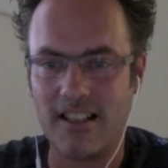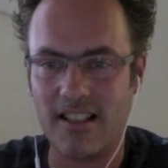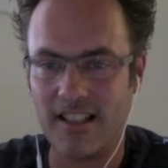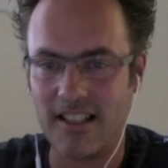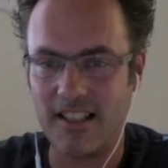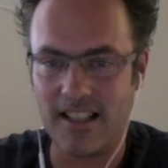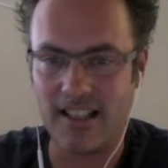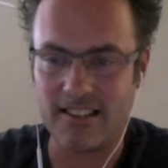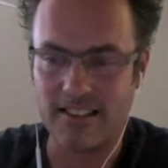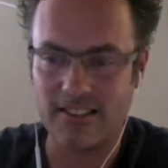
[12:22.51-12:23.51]

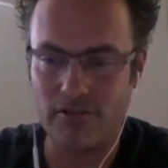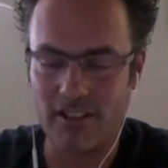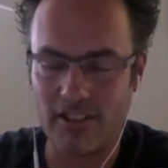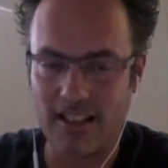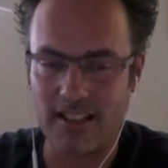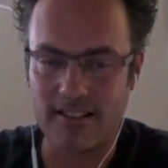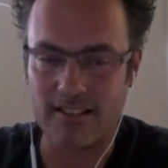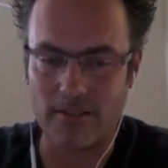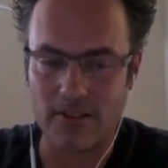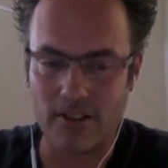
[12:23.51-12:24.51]
And to translate
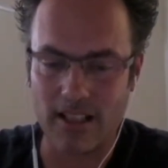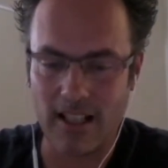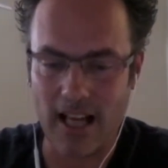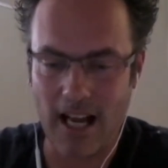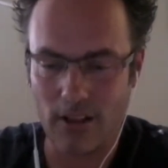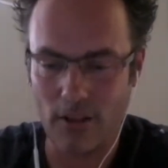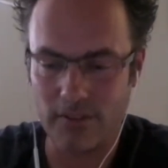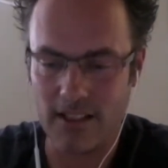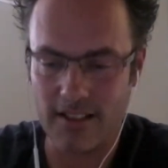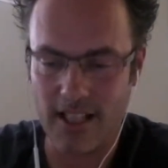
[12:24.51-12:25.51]
that stuff. So I
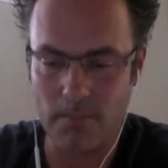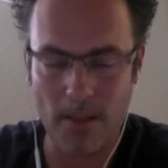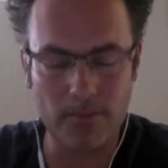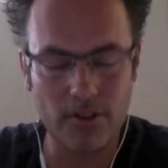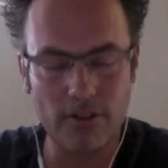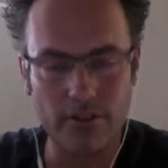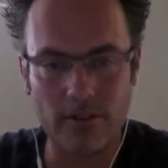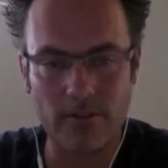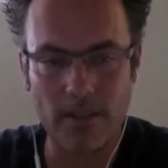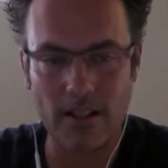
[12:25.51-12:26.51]
love these heat map
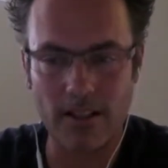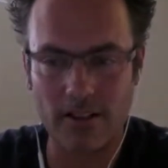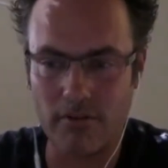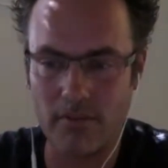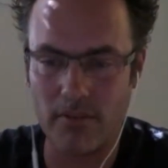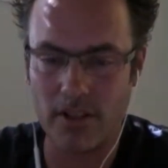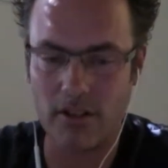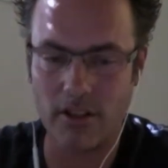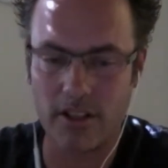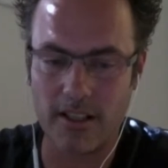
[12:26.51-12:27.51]
tools, screen
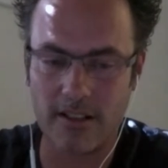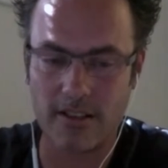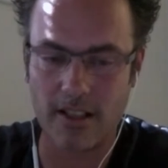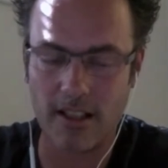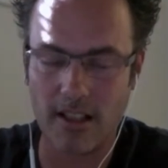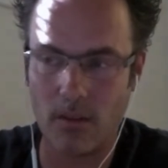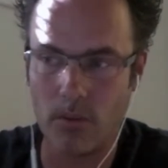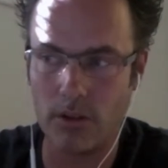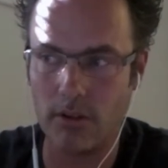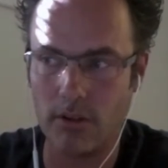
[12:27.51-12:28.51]
recordings.
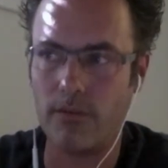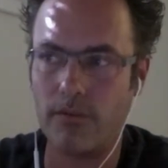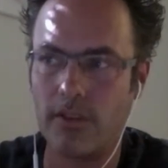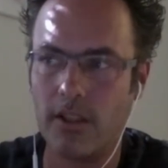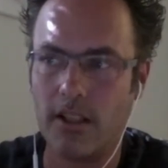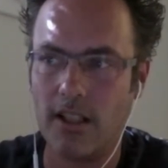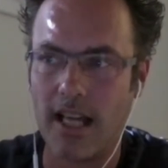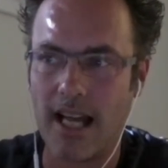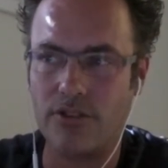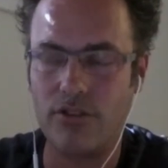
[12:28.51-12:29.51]
We do a lot of
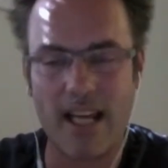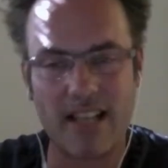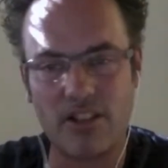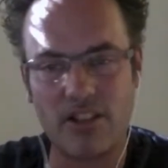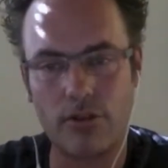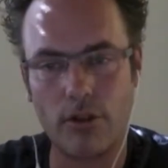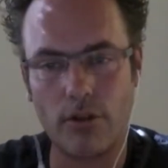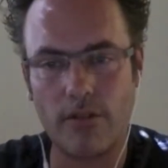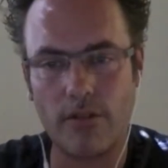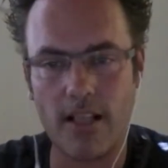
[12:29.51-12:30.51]
entry-exit
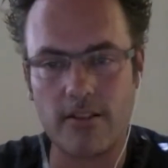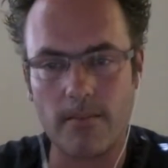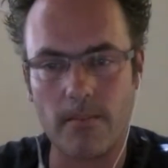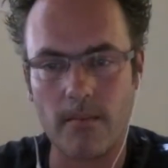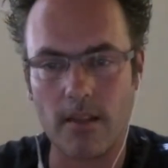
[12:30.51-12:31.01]
surveys.